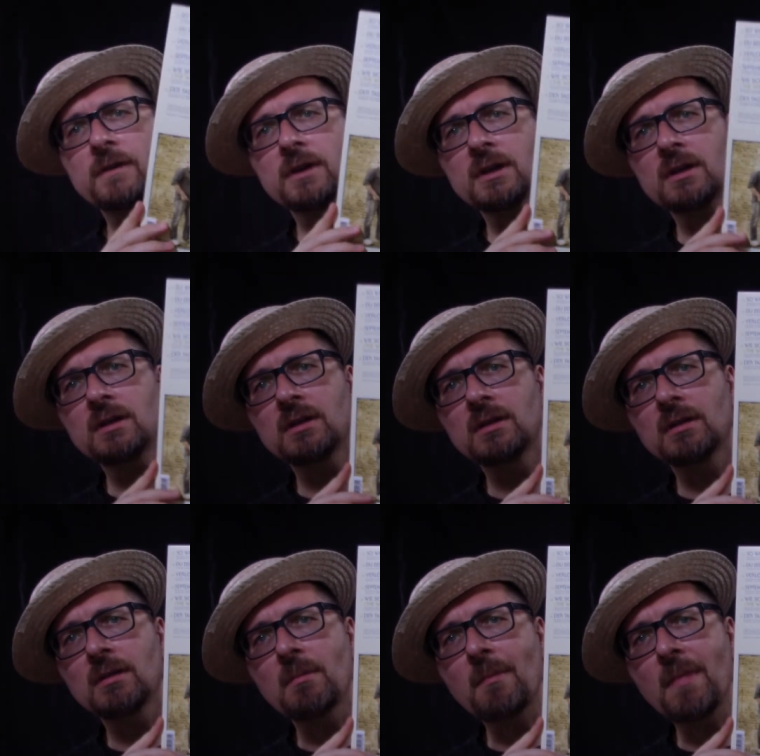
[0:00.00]
uh,
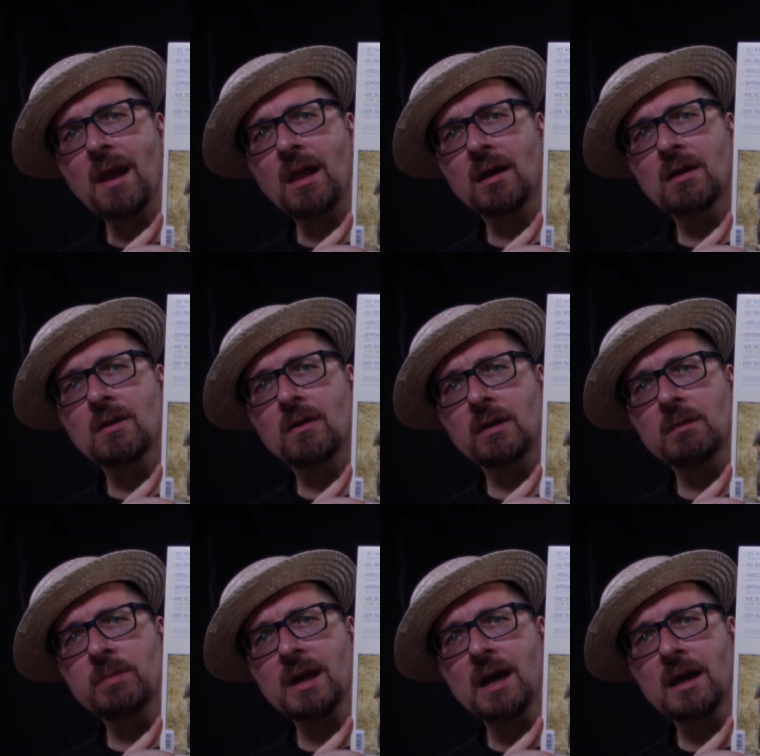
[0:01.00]
melancholy
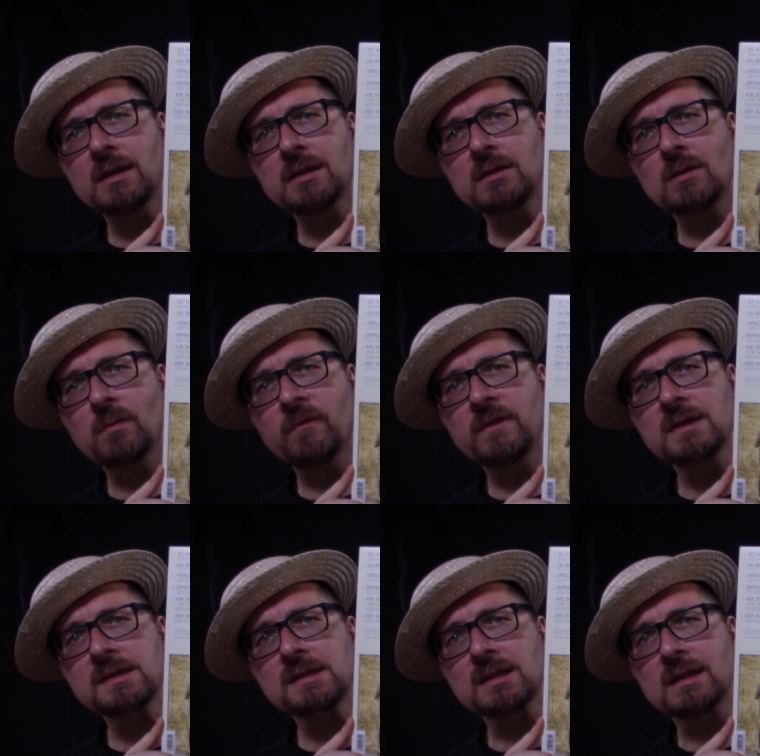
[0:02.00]
behind it,
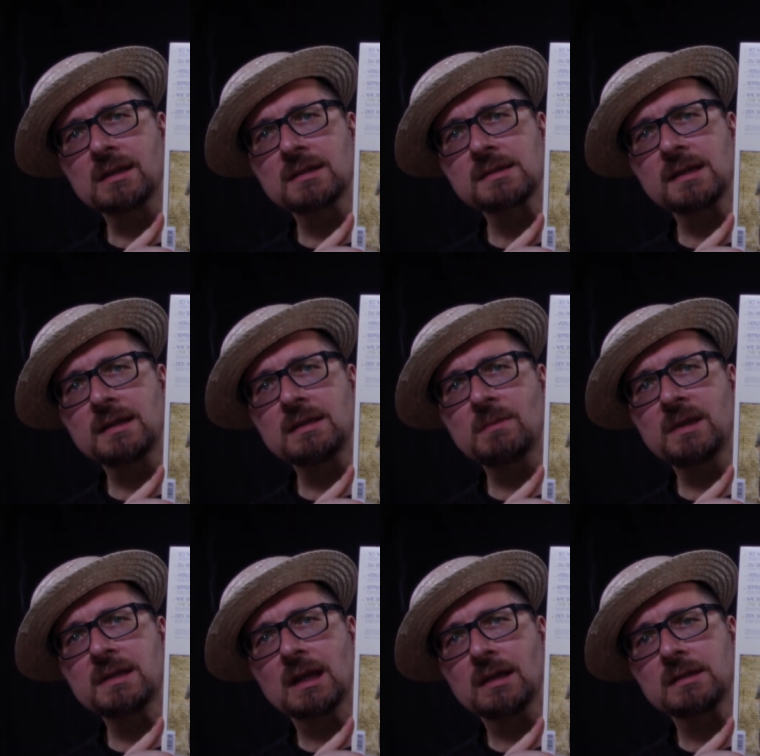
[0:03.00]
obvious, and
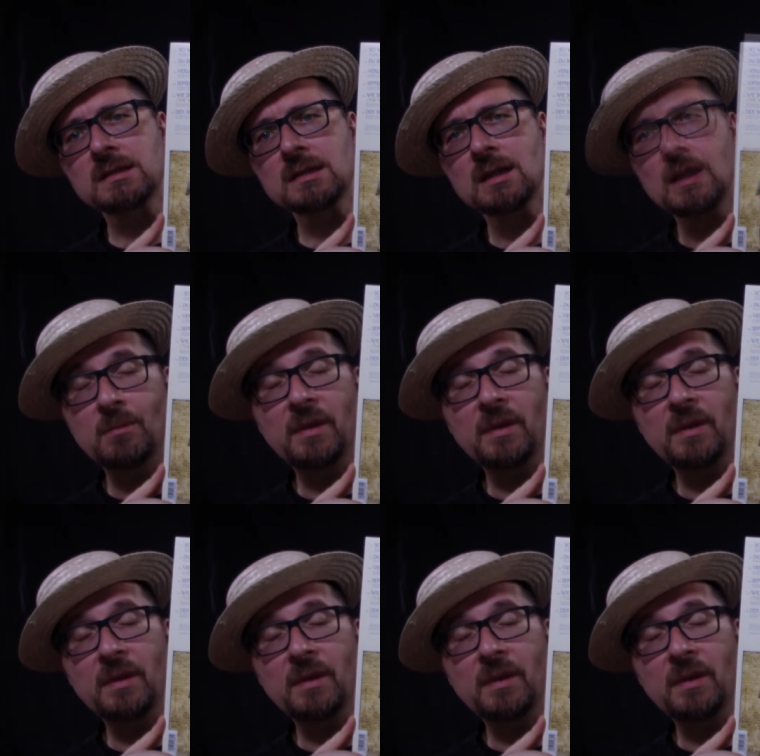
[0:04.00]
sentimentality.